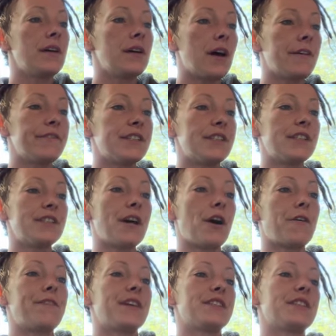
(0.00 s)
of
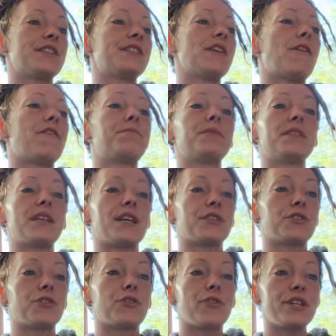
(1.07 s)
itself as a
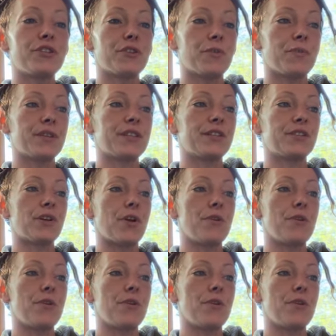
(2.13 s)
self-possessed creature with its